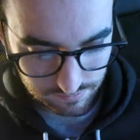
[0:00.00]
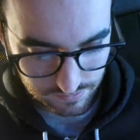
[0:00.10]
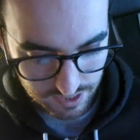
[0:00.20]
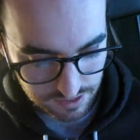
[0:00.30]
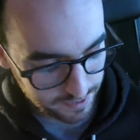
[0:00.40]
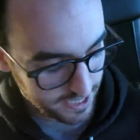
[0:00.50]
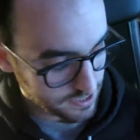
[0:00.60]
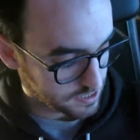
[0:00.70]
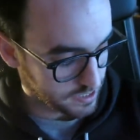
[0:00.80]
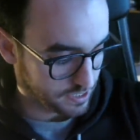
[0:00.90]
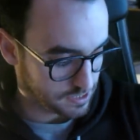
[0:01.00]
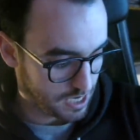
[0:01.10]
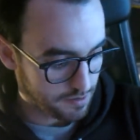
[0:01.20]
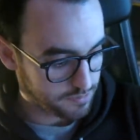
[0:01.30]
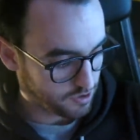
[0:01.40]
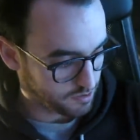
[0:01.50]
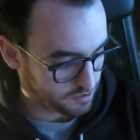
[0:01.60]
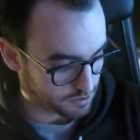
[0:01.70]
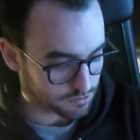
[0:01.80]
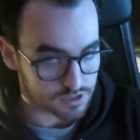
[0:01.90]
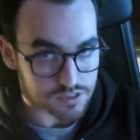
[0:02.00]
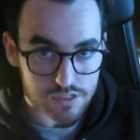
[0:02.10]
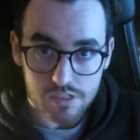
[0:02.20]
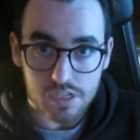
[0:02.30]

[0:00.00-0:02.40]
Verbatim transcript: It's past 6. I'm the only one that works this